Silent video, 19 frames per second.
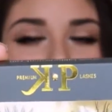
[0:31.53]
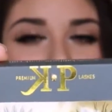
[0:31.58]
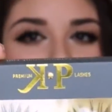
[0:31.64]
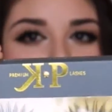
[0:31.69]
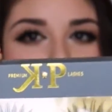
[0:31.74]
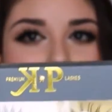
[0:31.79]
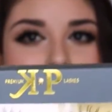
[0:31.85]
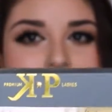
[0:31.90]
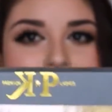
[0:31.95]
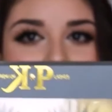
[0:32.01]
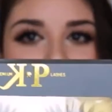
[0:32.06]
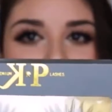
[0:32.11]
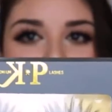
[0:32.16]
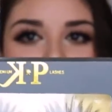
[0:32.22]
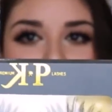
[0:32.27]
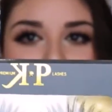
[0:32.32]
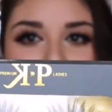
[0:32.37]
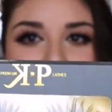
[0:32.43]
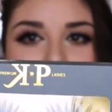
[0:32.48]

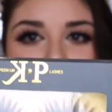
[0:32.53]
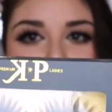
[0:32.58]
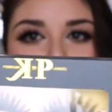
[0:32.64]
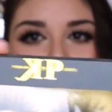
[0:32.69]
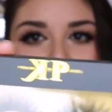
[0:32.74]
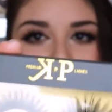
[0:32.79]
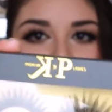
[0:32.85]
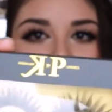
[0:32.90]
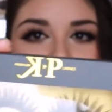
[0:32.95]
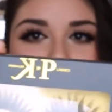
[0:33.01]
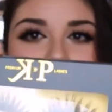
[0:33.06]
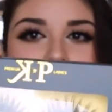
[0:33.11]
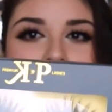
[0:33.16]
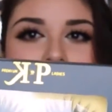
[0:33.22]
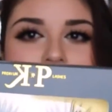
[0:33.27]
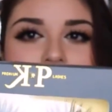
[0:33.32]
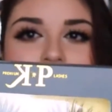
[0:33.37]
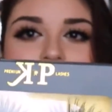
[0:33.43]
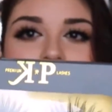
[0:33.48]
admire this
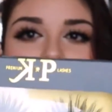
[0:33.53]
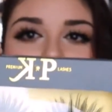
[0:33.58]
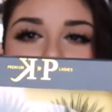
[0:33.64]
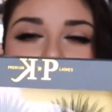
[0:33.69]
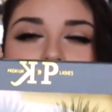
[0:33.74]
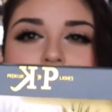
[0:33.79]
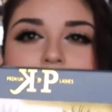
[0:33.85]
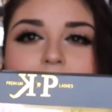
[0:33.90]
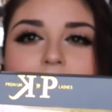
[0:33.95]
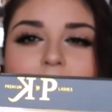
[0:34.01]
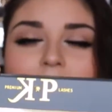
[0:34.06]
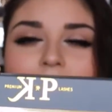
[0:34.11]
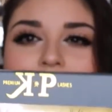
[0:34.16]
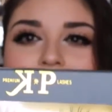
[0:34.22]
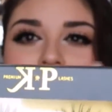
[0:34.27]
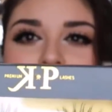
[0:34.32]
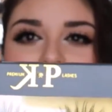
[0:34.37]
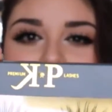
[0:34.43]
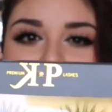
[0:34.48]
packaging? I
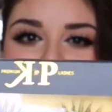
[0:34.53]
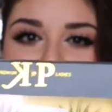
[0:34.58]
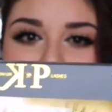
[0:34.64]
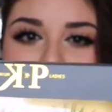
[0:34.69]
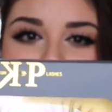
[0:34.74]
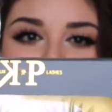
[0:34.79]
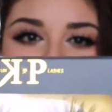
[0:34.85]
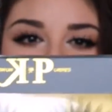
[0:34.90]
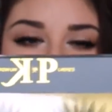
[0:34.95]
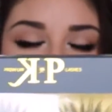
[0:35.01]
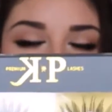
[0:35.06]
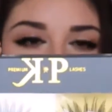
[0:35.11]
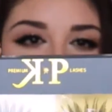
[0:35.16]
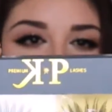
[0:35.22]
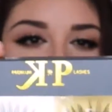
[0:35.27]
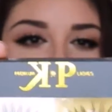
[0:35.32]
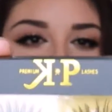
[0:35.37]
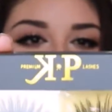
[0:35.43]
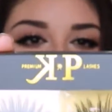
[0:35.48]
absolutely love it. It's
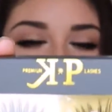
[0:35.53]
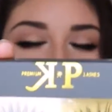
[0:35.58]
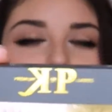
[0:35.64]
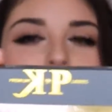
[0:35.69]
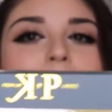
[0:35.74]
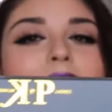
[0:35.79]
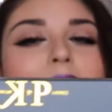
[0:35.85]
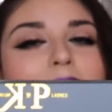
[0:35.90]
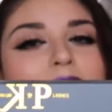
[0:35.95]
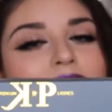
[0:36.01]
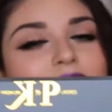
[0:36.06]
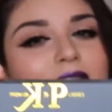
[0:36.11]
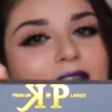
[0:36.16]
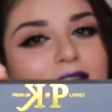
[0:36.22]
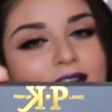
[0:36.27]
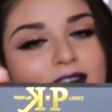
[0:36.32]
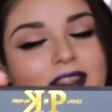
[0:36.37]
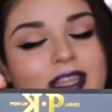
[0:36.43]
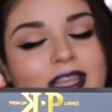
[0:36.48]
pretty much
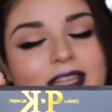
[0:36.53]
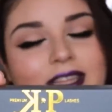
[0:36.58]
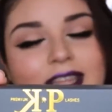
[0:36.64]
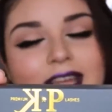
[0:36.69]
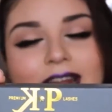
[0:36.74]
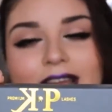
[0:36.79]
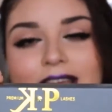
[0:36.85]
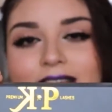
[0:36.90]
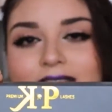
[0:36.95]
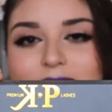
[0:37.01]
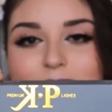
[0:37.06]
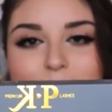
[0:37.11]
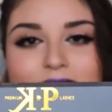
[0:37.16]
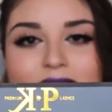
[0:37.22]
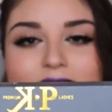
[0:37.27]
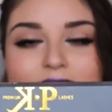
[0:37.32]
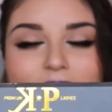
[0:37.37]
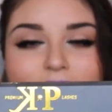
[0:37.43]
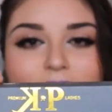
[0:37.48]
everything that I
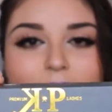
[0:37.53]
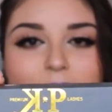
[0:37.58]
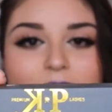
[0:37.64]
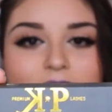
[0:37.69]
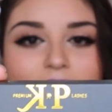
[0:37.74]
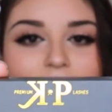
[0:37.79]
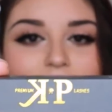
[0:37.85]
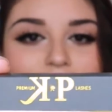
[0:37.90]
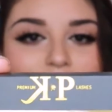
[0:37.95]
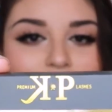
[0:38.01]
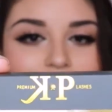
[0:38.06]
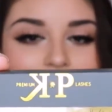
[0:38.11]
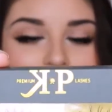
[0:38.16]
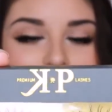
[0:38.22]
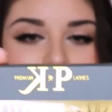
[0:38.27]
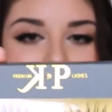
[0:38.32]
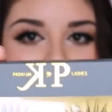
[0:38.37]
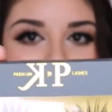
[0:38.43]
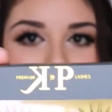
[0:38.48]
expected from her,
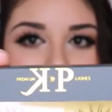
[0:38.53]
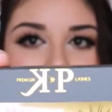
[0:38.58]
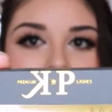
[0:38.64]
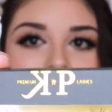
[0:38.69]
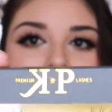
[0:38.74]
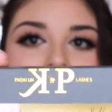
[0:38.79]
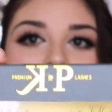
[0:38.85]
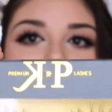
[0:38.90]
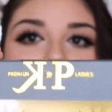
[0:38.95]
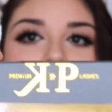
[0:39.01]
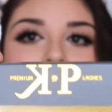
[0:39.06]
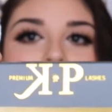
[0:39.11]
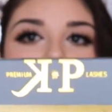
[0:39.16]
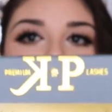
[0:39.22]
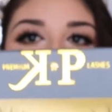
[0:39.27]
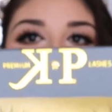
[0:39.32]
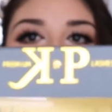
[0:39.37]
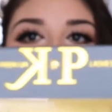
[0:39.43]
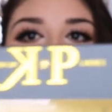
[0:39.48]
nonetheless. So